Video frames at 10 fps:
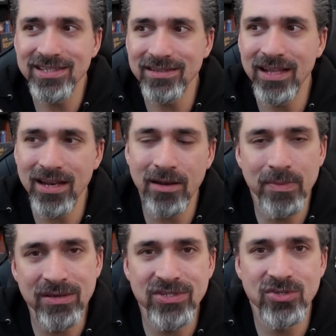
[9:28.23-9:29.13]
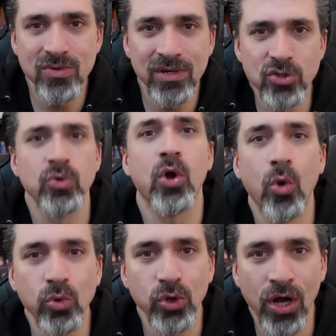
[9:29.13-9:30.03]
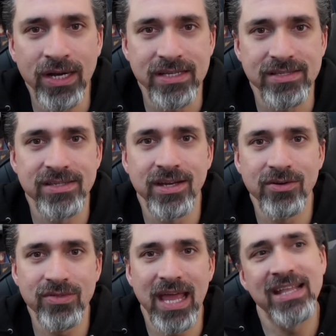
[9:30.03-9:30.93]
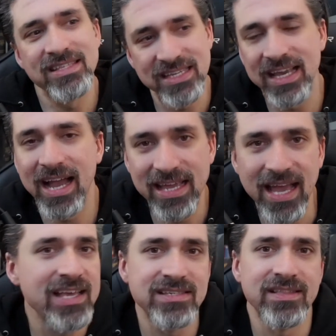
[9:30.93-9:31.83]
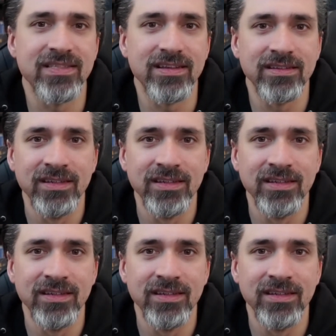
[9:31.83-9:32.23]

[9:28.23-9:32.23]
it appeals to an older audience, you know, the NCIS and the,